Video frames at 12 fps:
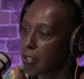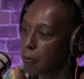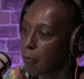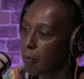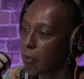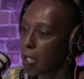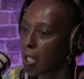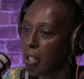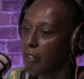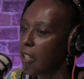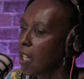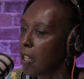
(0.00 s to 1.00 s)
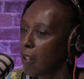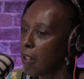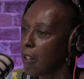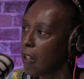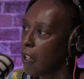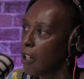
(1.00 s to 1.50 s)
India,
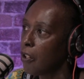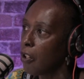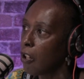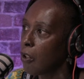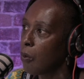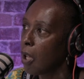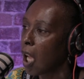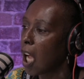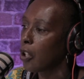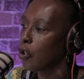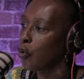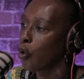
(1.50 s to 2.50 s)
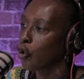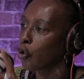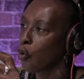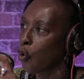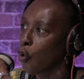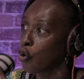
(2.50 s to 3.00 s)
how they talk
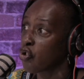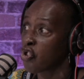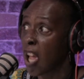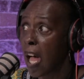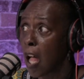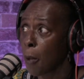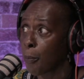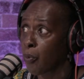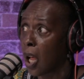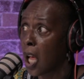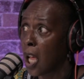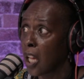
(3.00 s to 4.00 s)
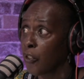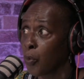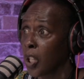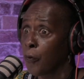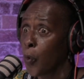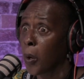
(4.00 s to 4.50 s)
so-called child brides with
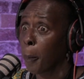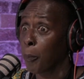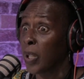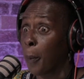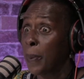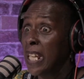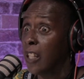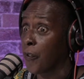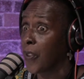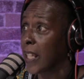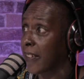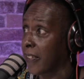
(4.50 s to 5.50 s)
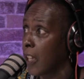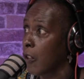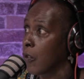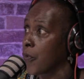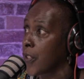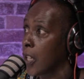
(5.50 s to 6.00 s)
the paedophilic
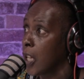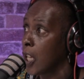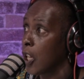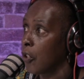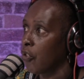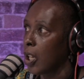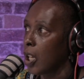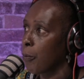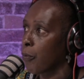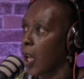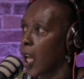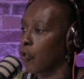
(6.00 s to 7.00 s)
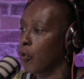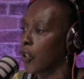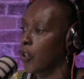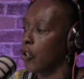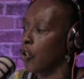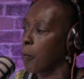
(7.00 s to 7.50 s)
selves. Child bride, so if you said
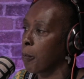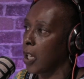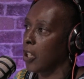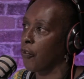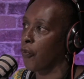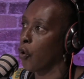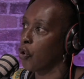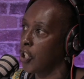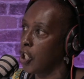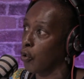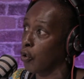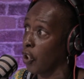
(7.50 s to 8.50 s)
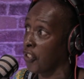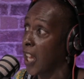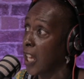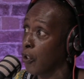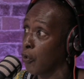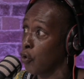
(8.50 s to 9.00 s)
you could marry a 14-year-old or a
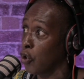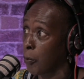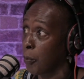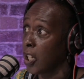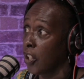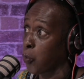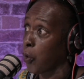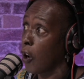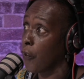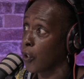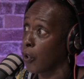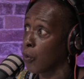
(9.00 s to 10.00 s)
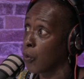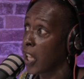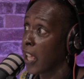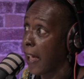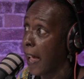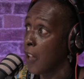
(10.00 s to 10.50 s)
10-year-old, you could marry a 12-year-old,
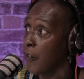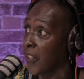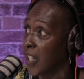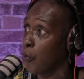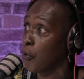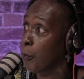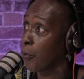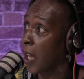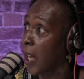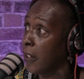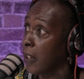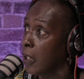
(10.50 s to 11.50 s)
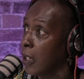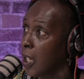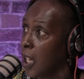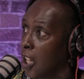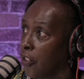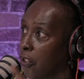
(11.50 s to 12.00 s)
if you said she was your bride,
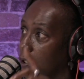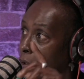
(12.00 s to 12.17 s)
it's still